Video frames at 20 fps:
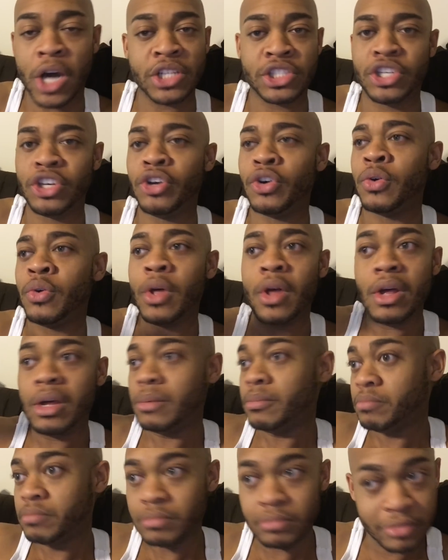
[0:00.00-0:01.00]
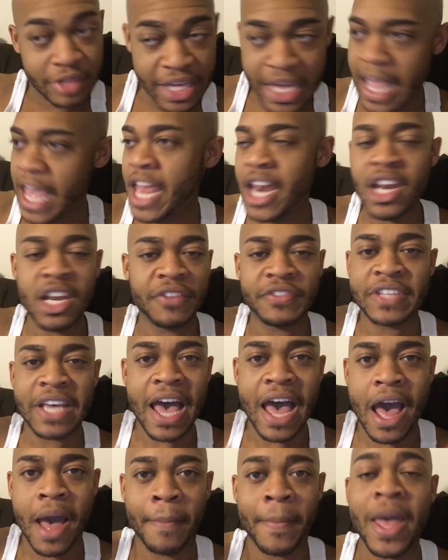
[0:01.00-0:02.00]
until the end of
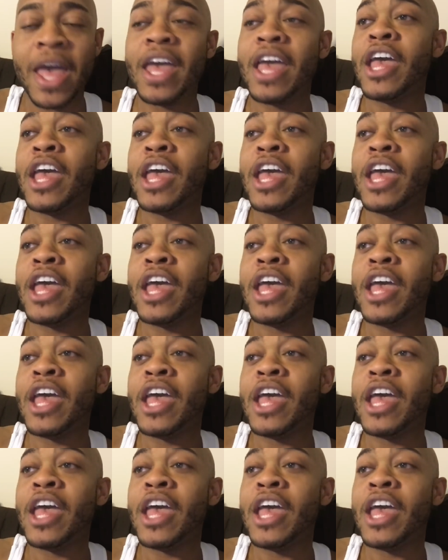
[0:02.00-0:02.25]
time.